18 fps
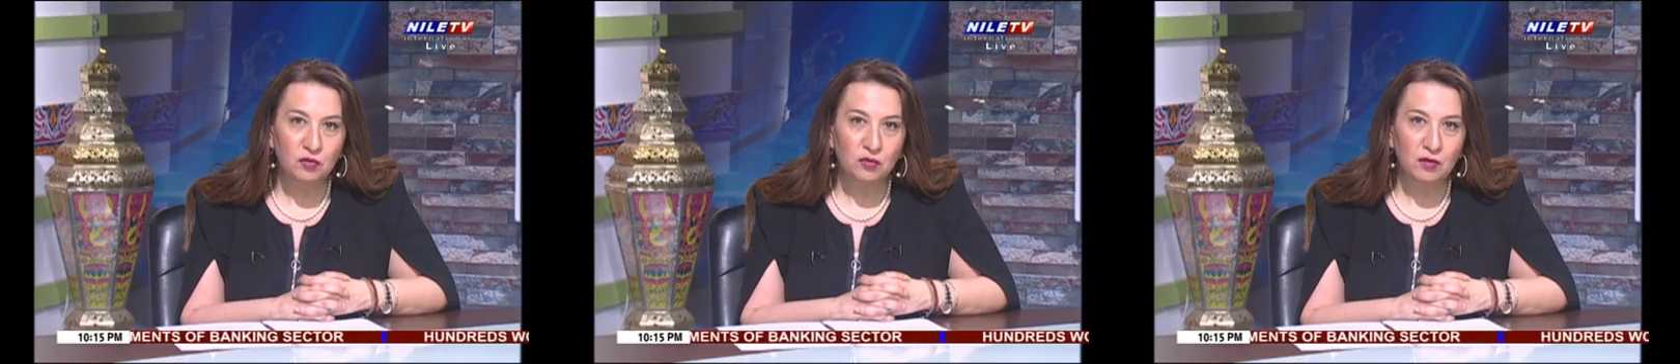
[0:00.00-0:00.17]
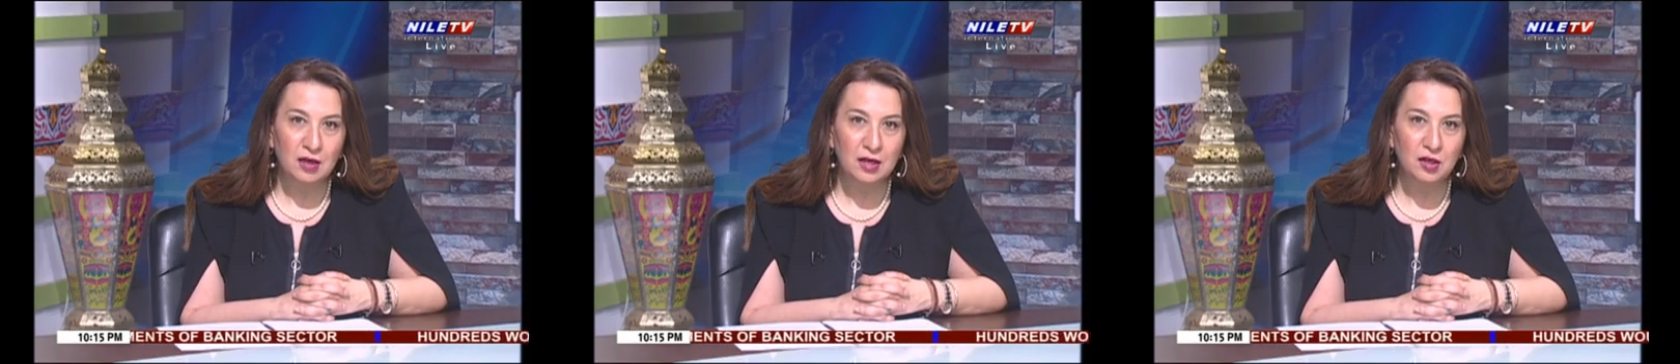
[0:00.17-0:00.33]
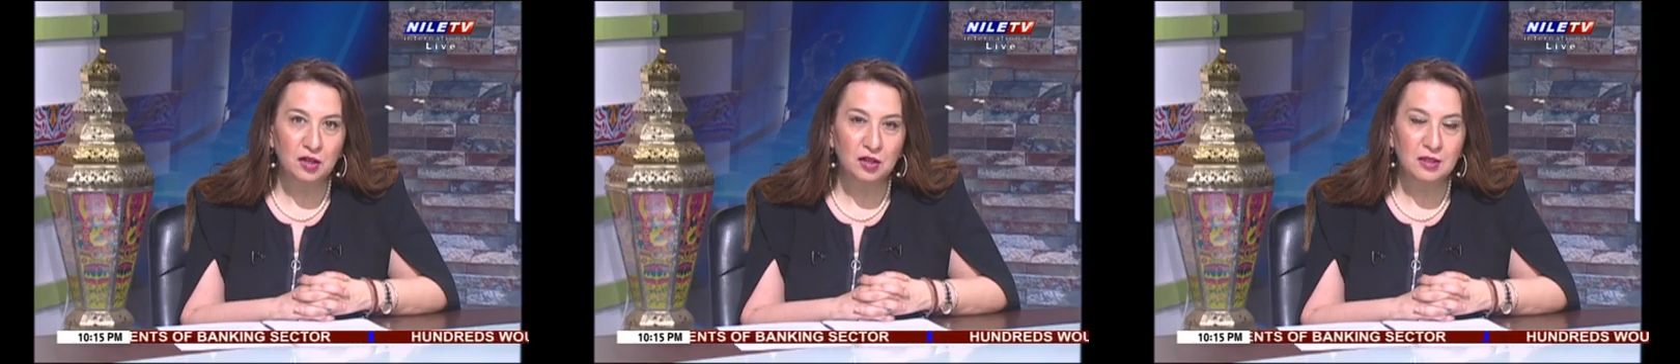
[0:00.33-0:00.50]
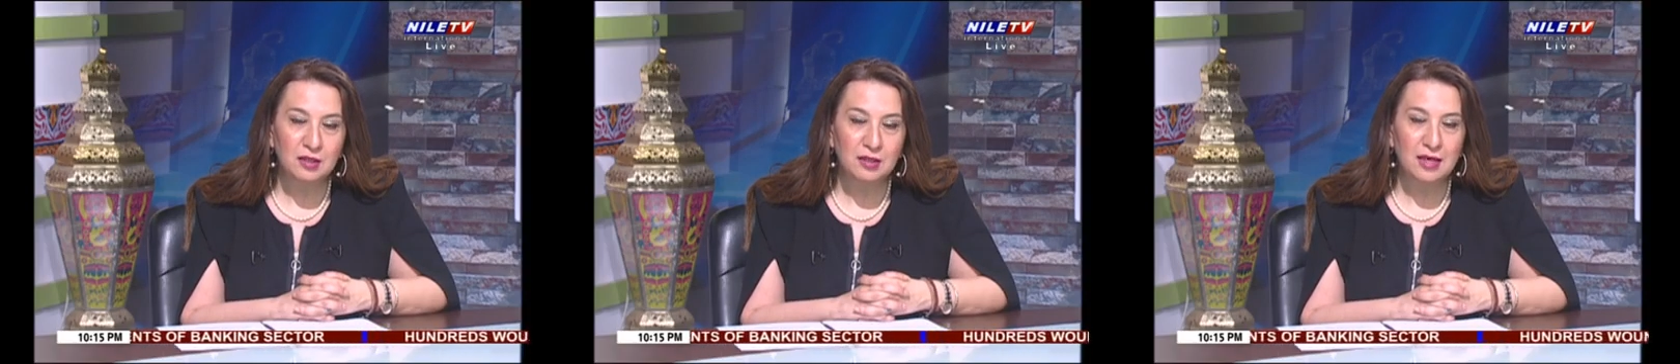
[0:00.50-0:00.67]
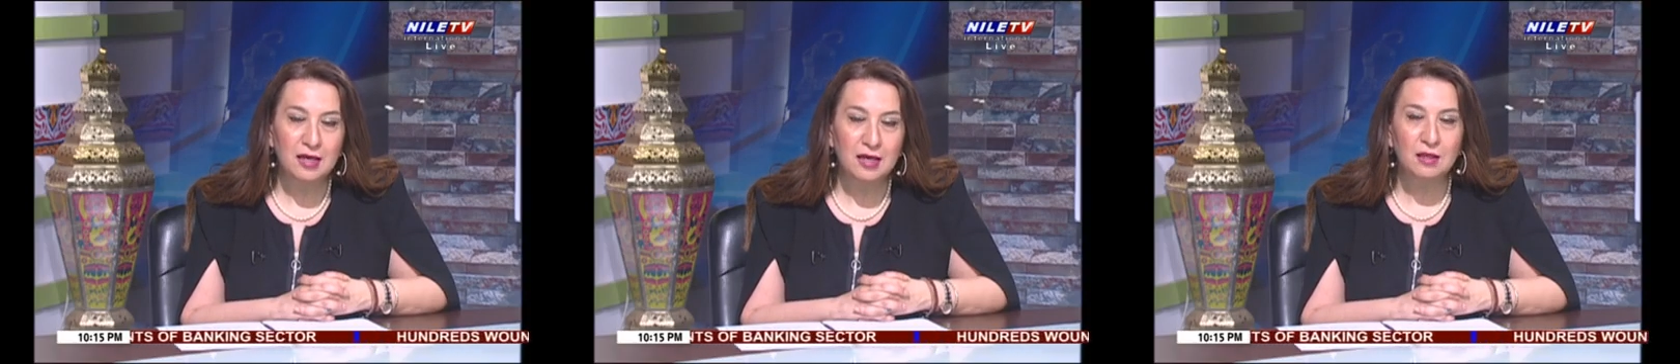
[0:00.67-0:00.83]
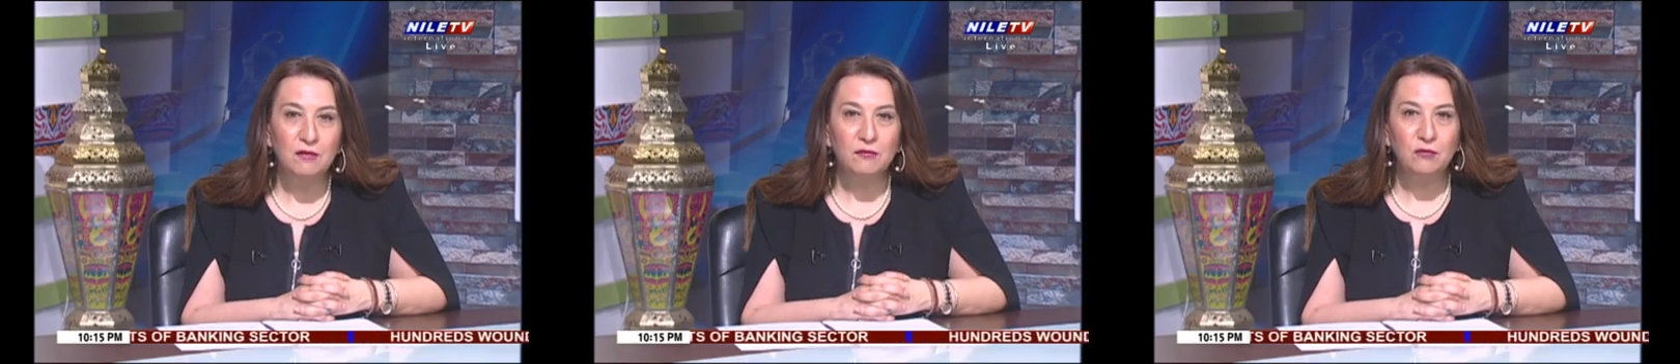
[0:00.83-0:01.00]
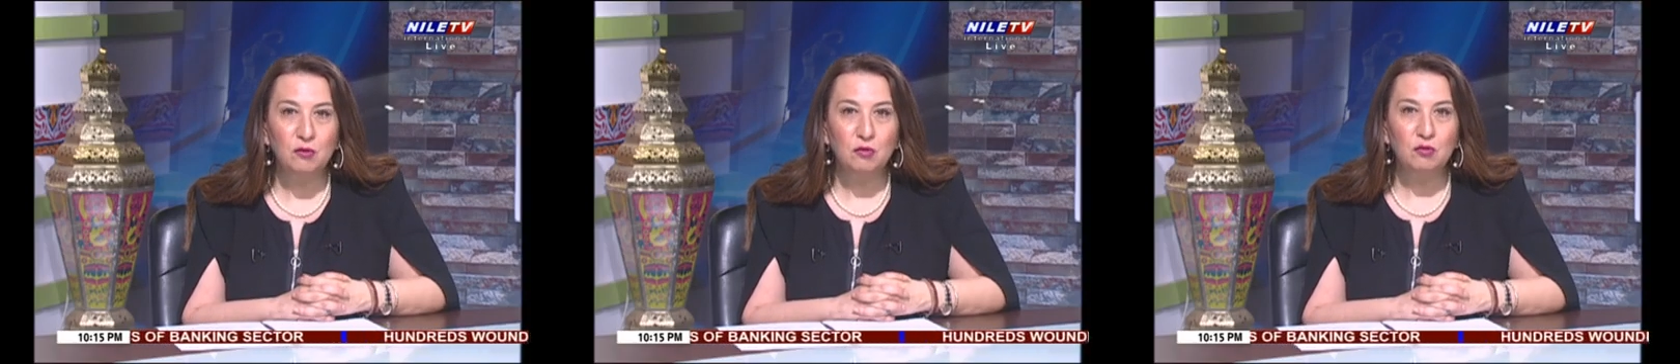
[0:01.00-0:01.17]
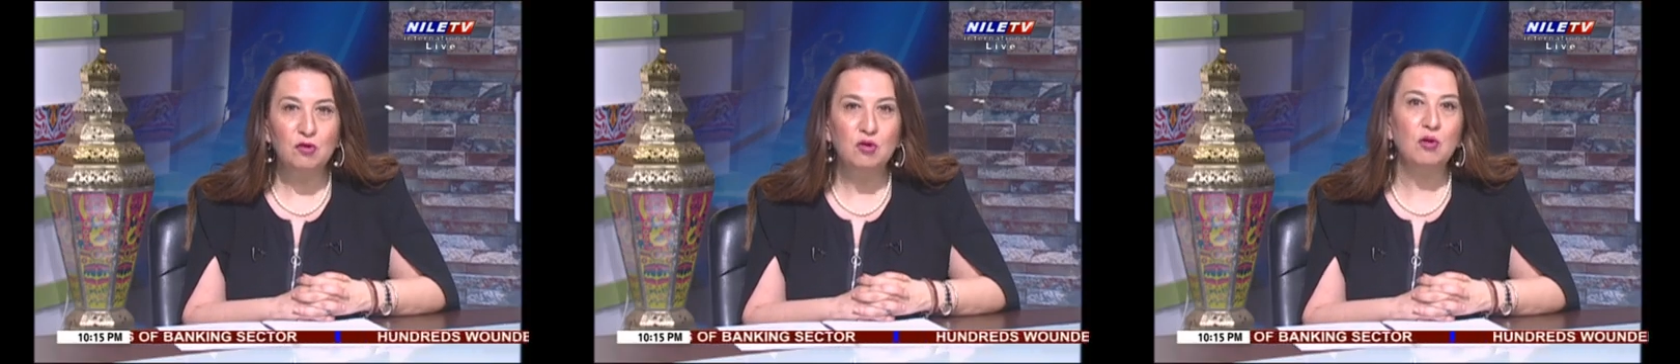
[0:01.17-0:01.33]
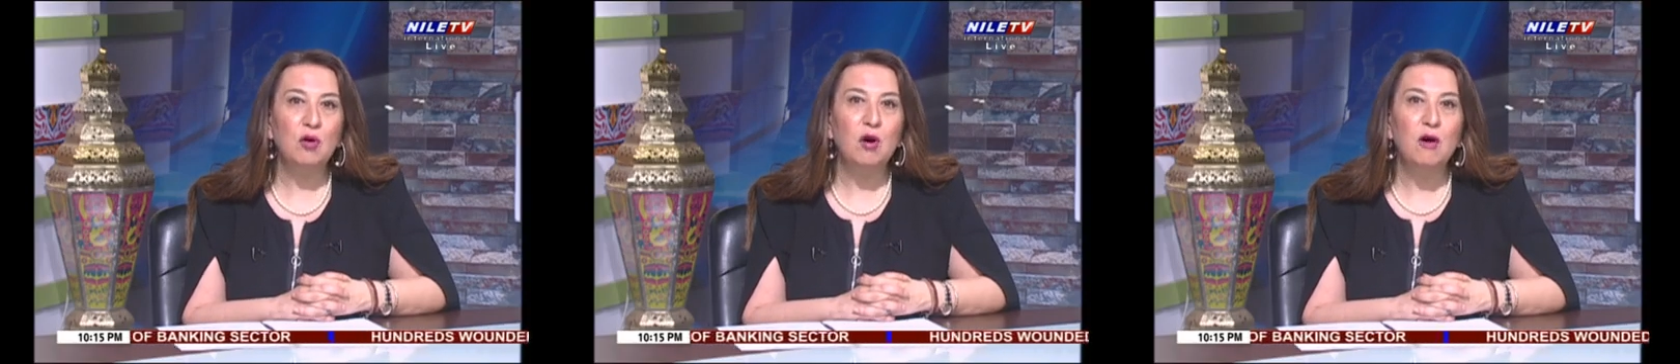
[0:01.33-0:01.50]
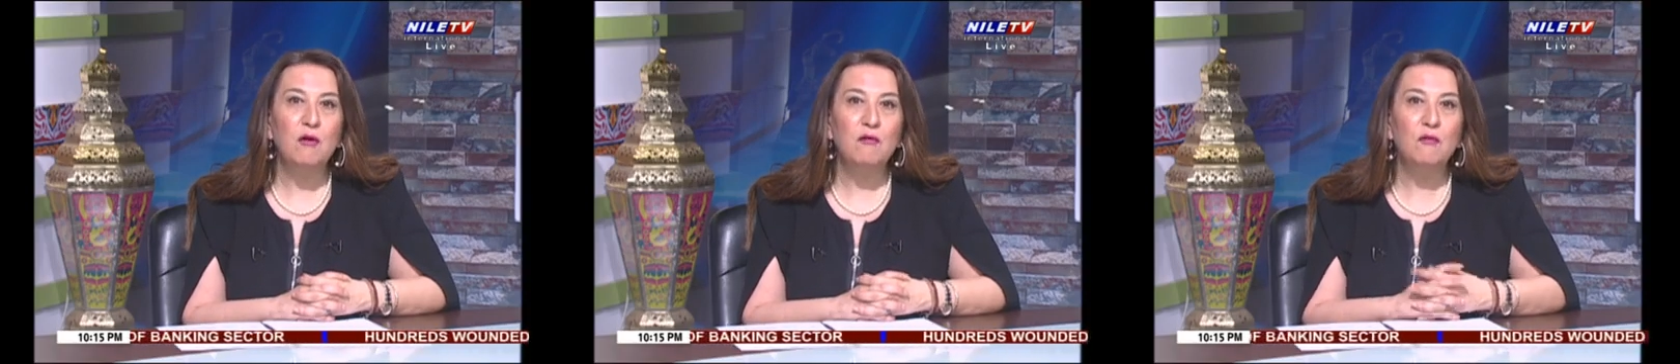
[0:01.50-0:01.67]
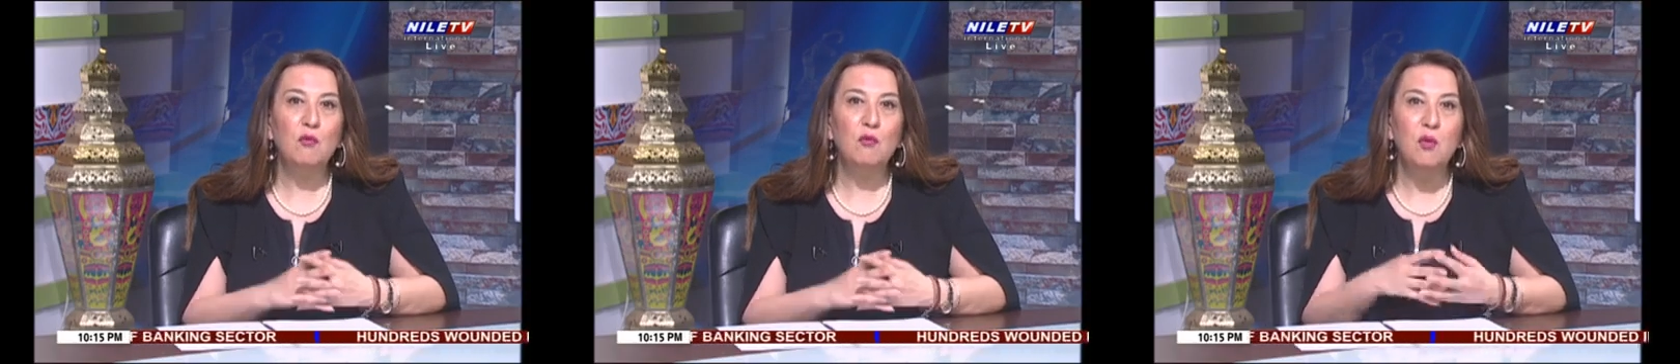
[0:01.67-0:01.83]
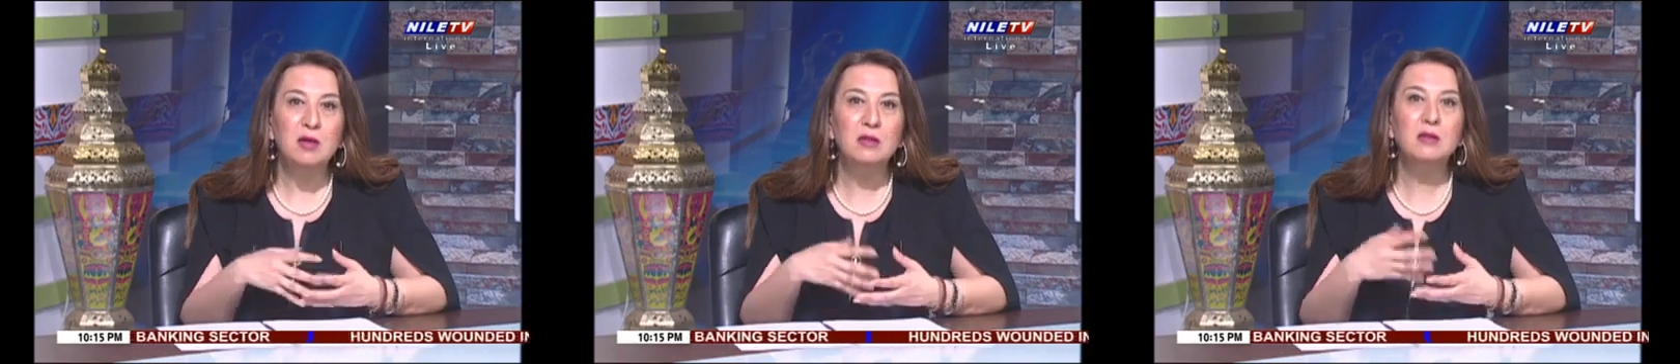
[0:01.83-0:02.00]
relations and the future of
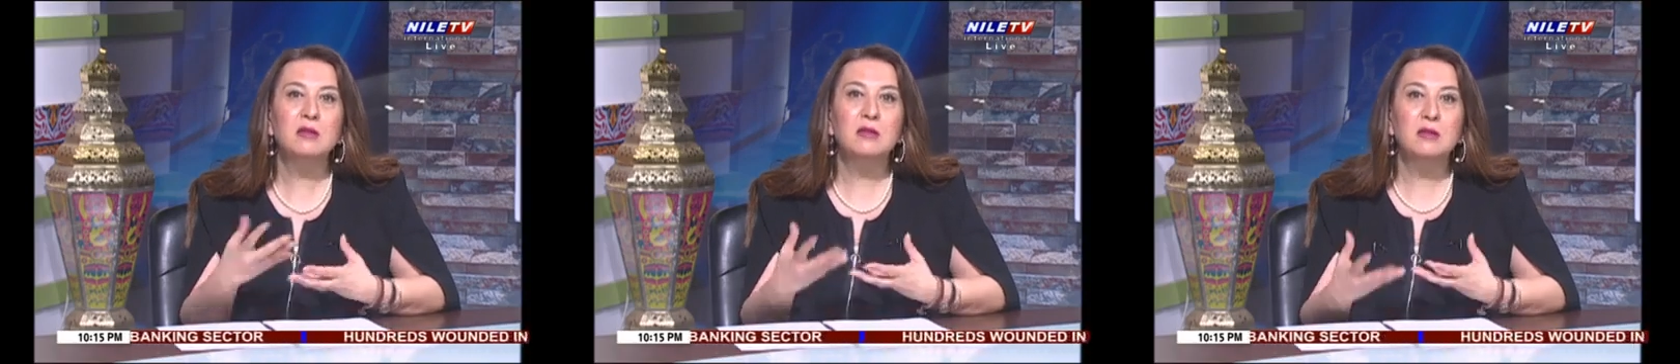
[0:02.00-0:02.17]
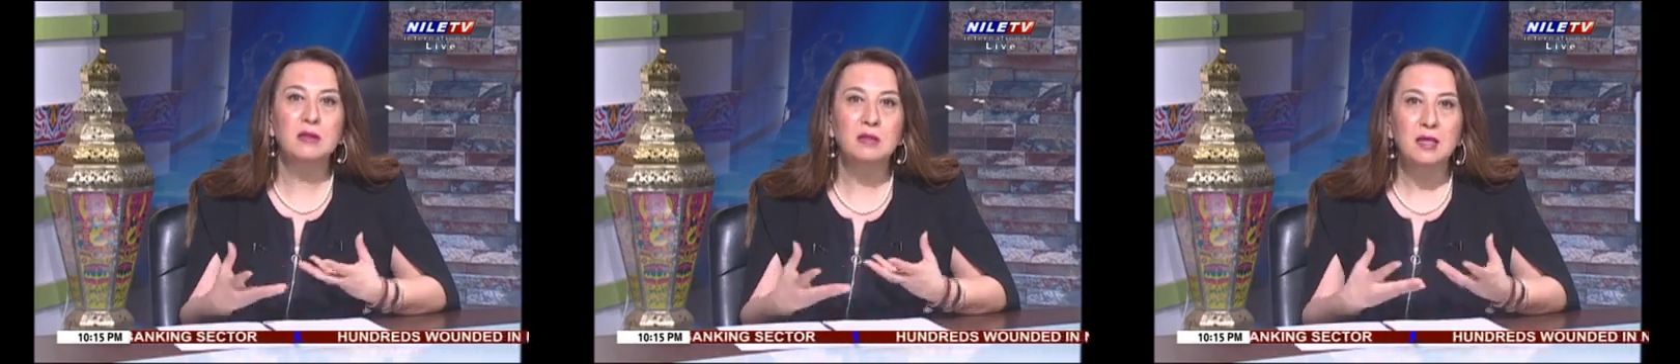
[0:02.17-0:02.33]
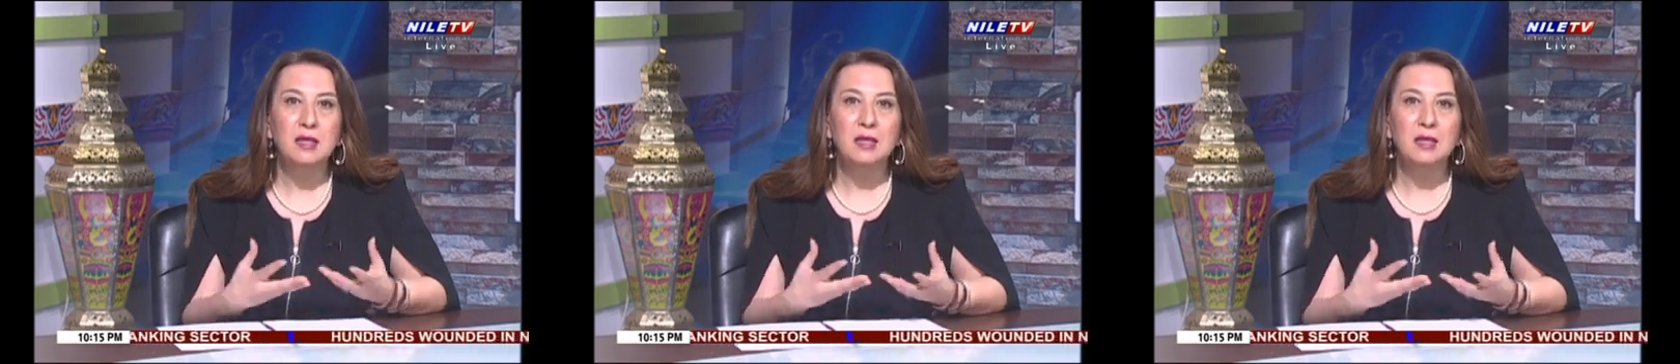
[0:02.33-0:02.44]
what